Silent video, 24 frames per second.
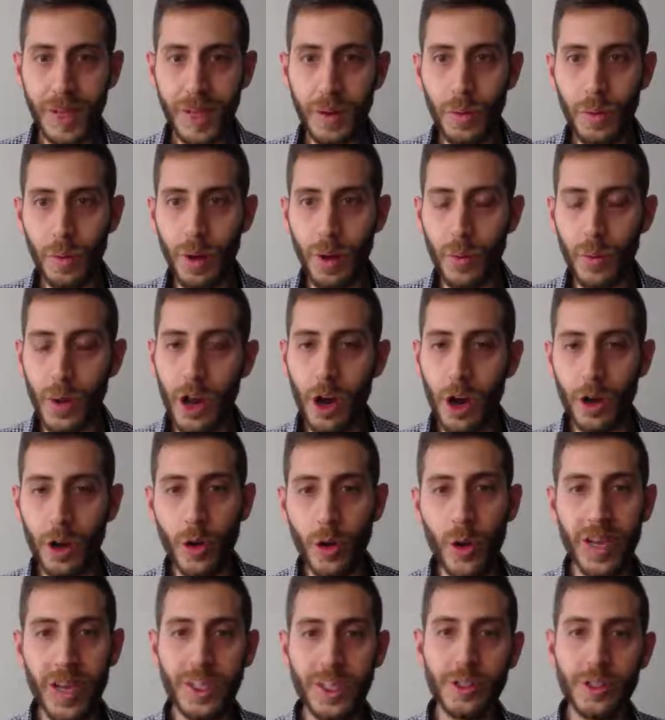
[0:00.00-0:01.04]
where we are
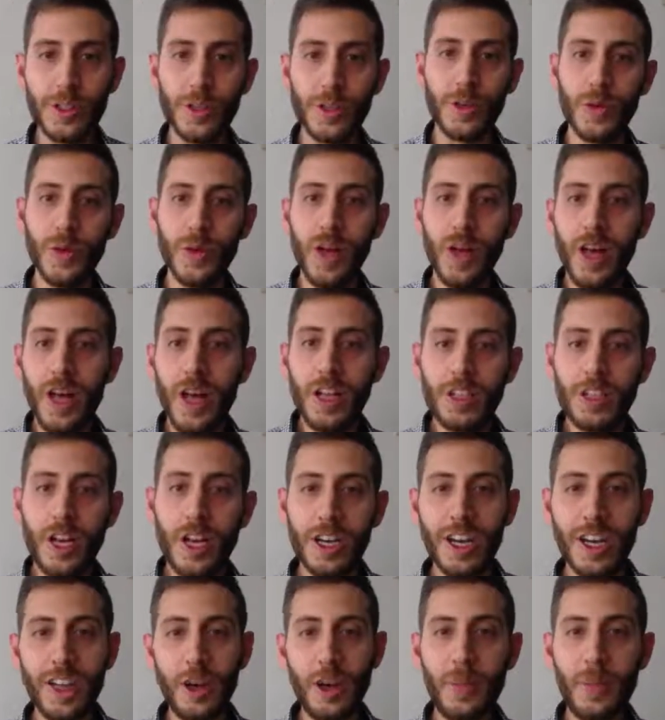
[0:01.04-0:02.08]
going to talk a
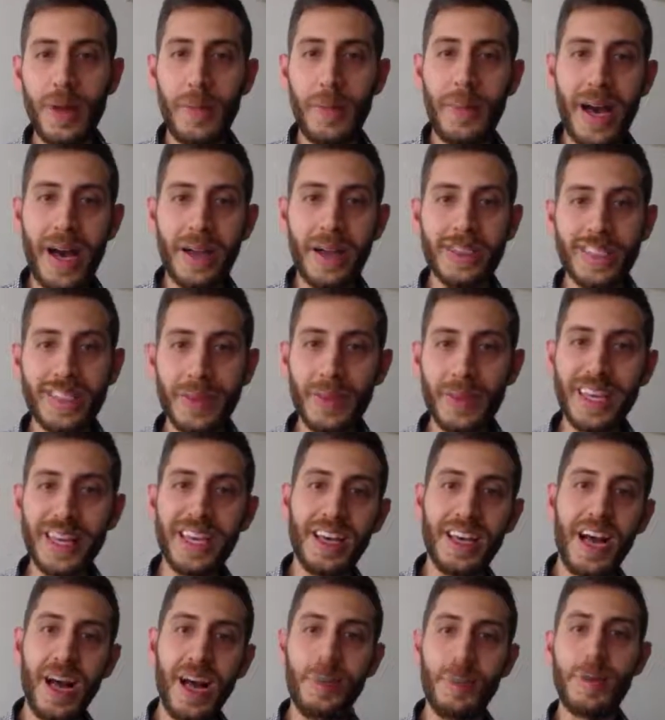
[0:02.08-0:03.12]
little bit about some of the
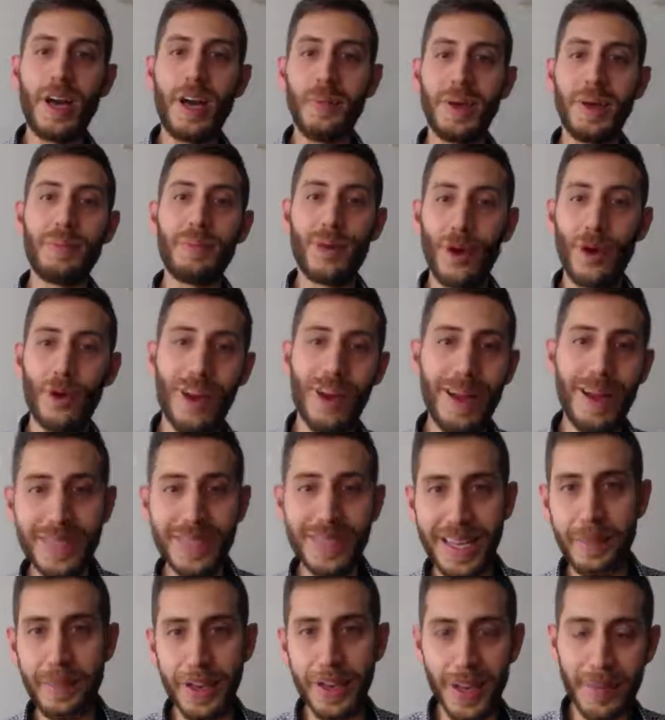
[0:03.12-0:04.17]
upcoming programs that
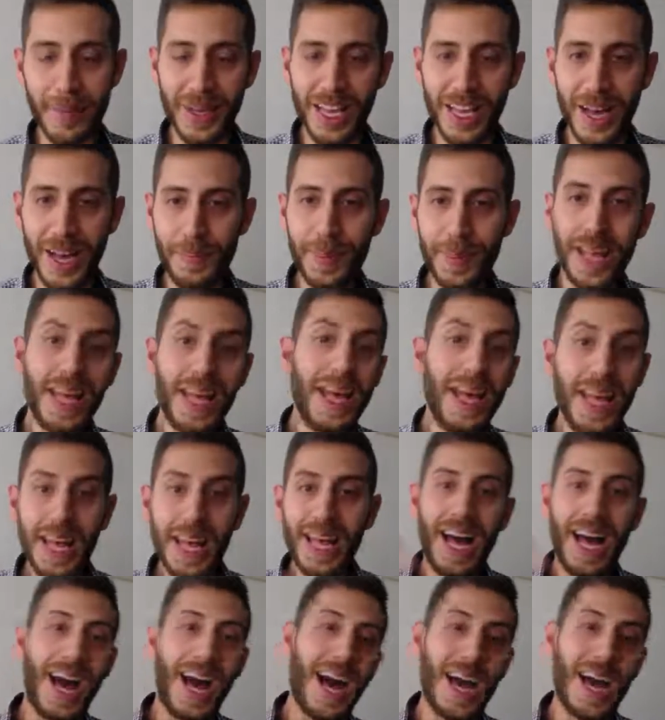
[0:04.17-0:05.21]
are coming up.
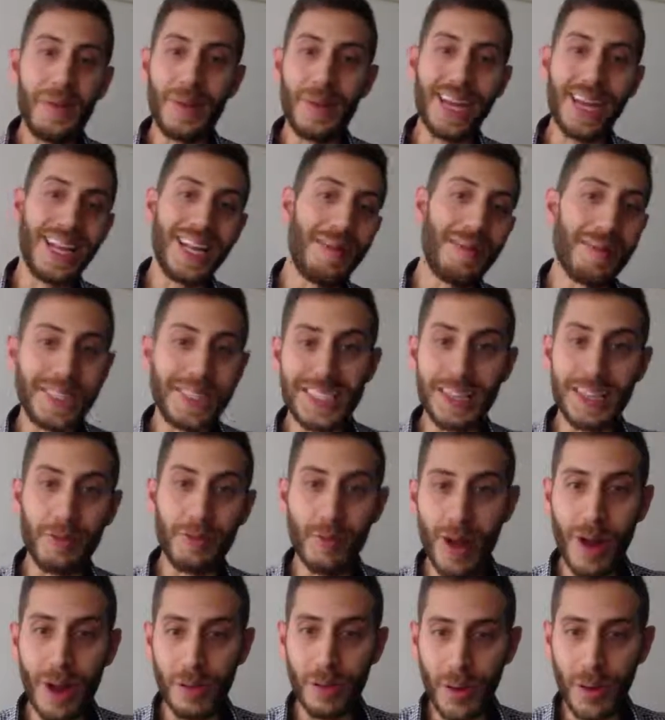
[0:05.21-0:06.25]
Hi, my name is Steven
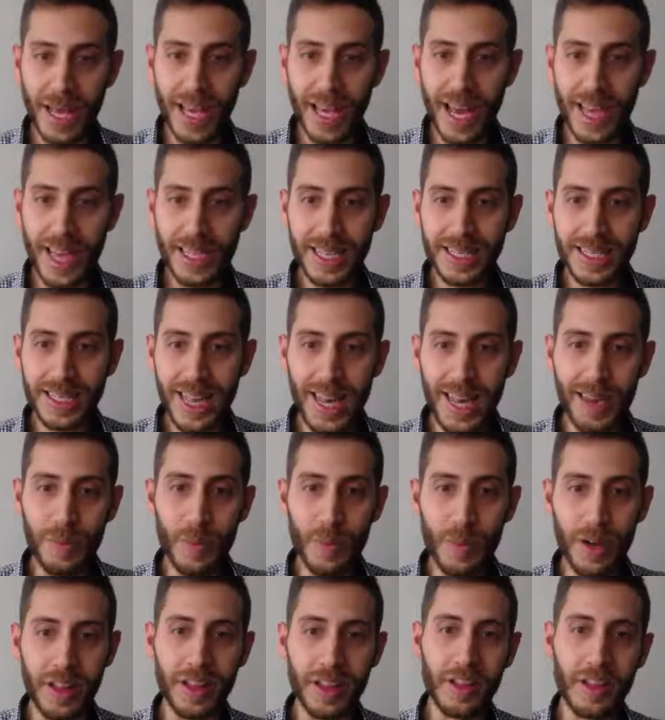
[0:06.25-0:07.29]
Rodriguez. I'm
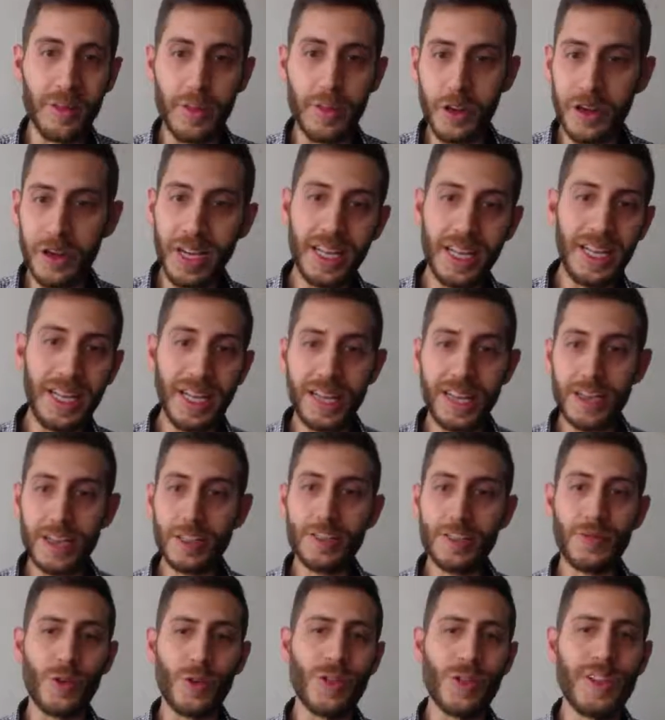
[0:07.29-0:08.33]
one of the community leaders
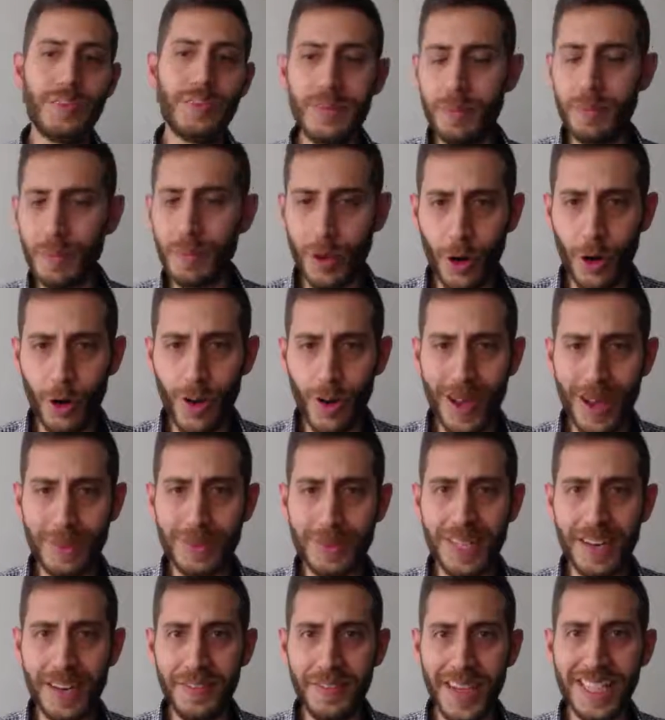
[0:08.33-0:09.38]
for different programs
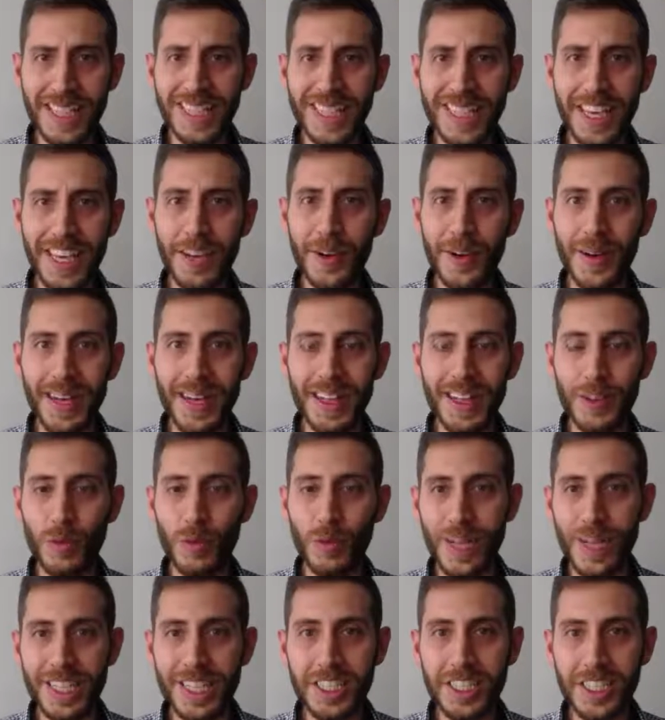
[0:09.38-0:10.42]
and events here in the
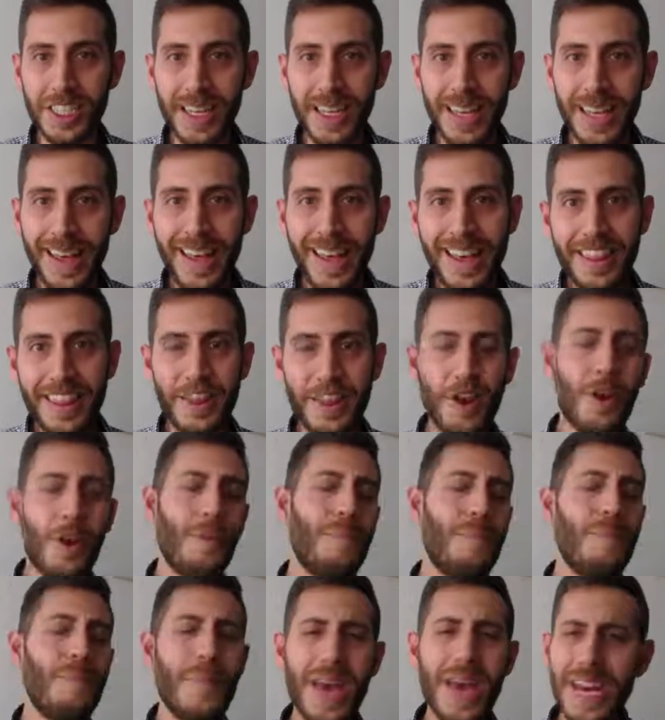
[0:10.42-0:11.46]
region. There are
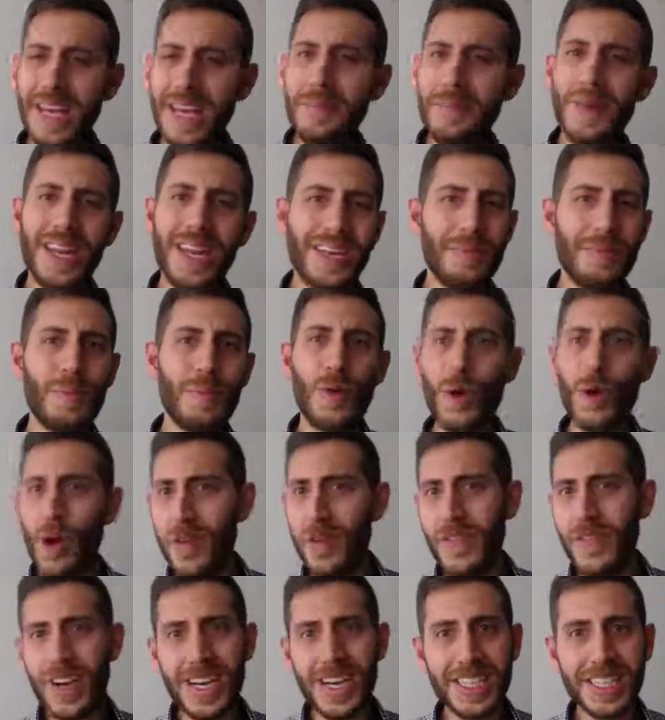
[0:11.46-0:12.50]
many, many more of
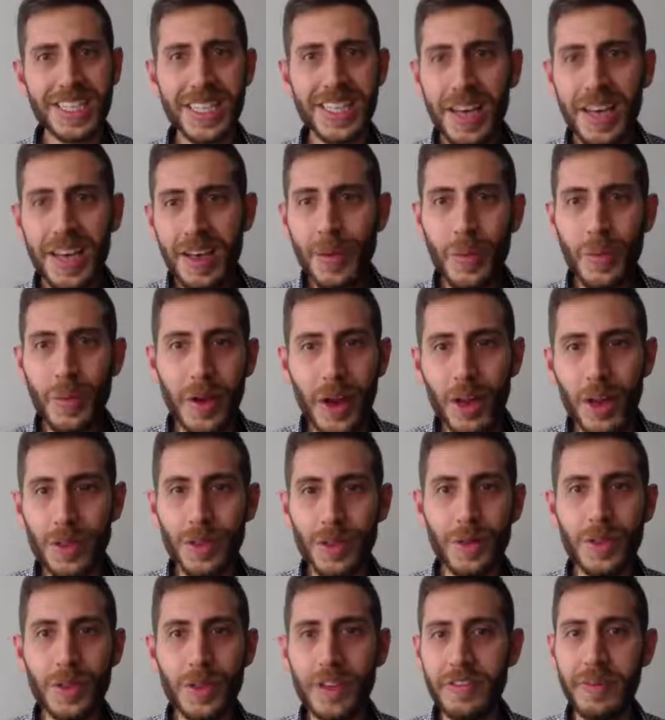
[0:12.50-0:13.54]
us. We all do
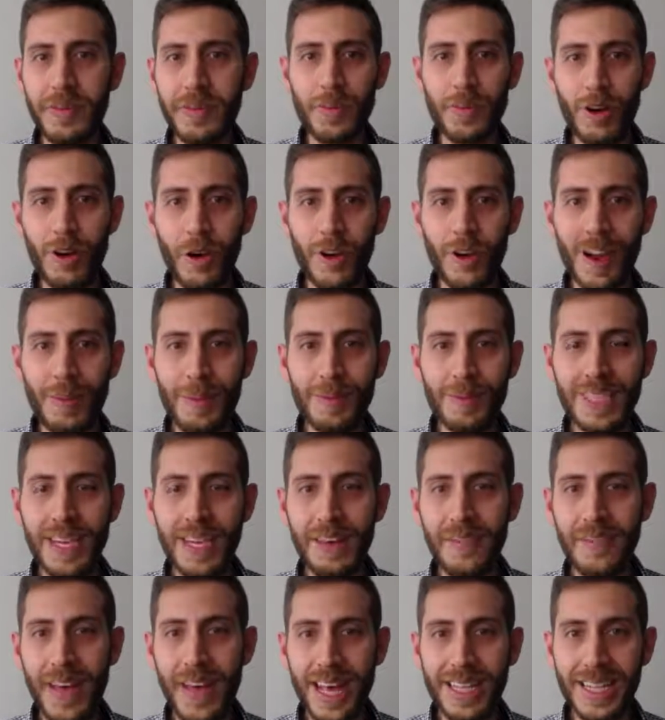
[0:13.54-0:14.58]
different programs and
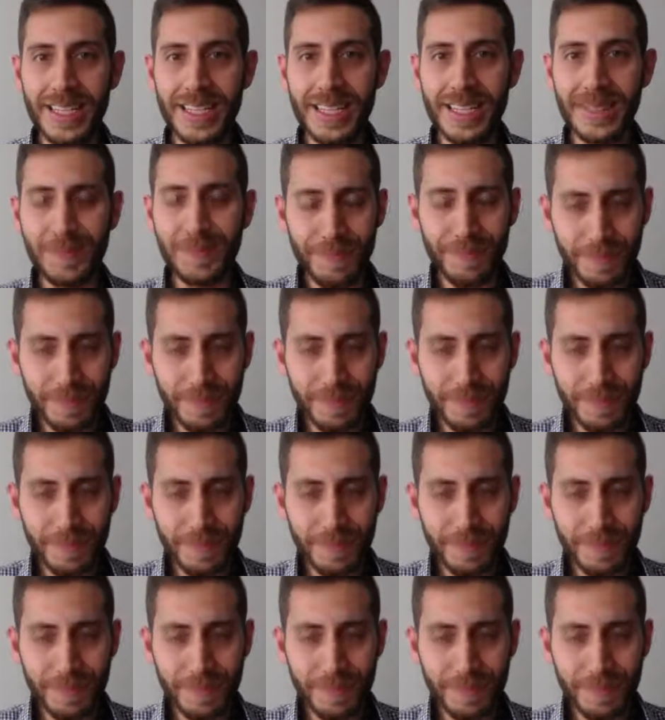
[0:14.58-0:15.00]
events.